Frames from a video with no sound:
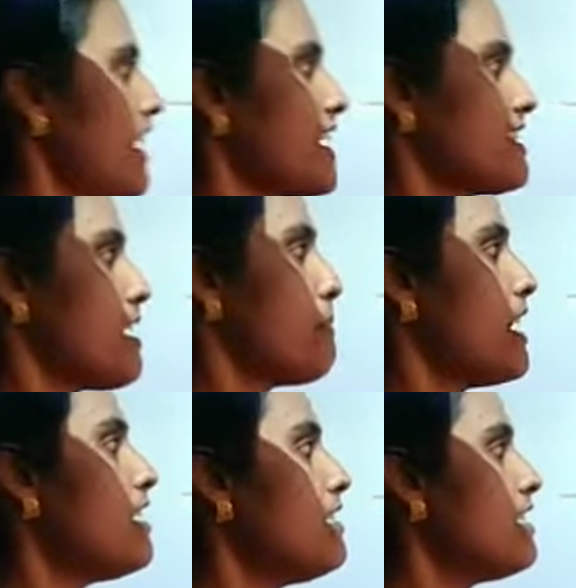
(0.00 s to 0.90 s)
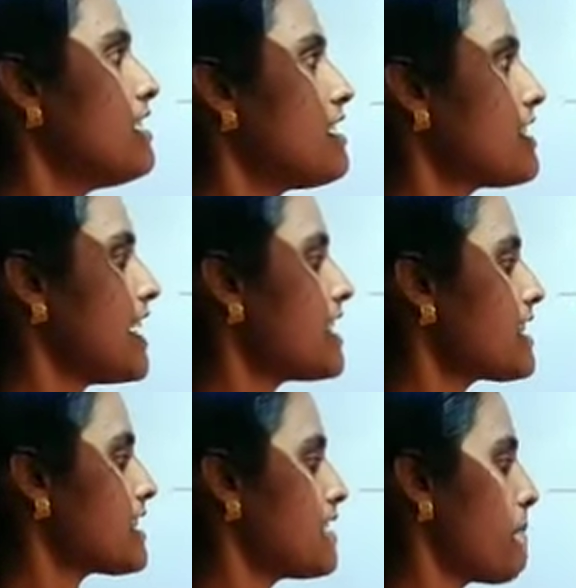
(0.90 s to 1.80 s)
Next number
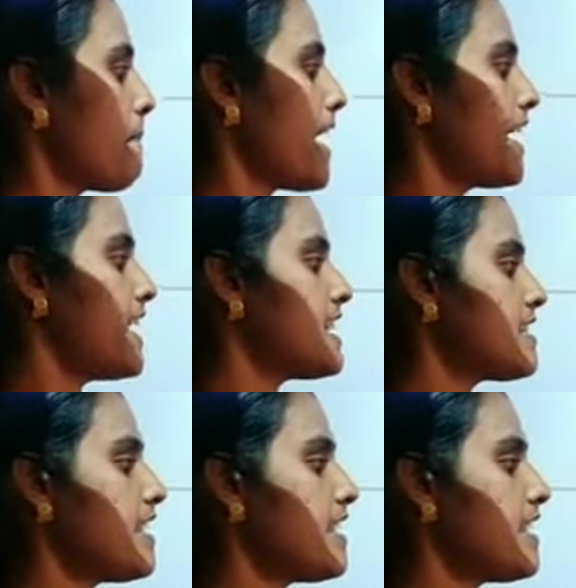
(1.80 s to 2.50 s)
6 minus